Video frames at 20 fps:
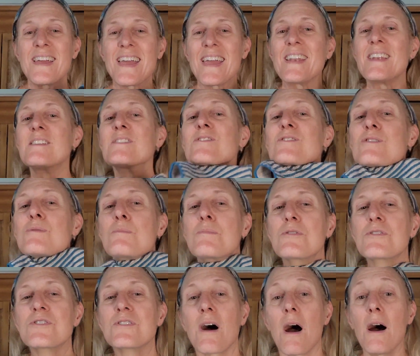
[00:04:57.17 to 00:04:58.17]
and it's super
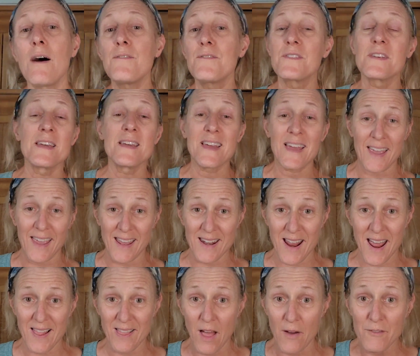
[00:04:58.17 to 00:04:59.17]
soft, and
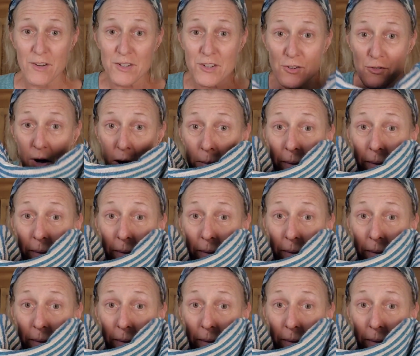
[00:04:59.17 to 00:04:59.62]
I love it to dry